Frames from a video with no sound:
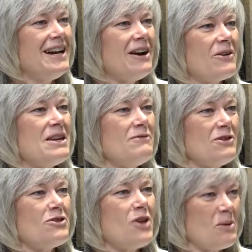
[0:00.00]
our even
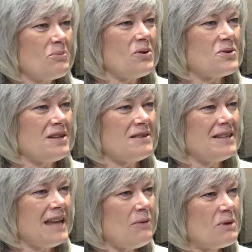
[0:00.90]
thought process
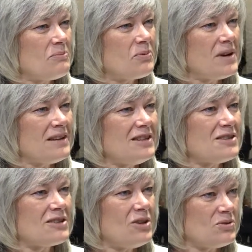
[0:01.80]
and how we bring this
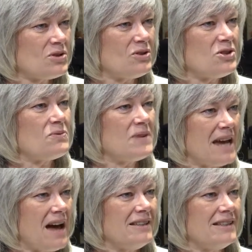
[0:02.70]
closer to
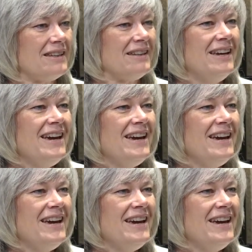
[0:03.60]
reality.